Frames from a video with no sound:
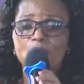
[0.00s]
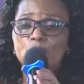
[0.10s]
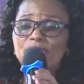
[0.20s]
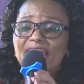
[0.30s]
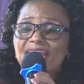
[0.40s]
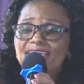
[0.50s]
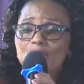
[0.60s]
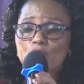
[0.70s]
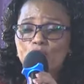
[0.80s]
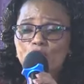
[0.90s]
We
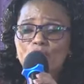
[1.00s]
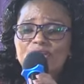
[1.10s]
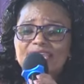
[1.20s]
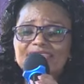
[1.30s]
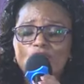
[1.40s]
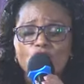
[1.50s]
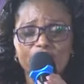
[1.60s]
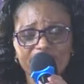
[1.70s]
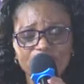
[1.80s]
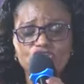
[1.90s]
undergo the
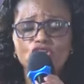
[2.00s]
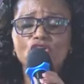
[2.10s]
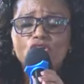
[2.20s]
correction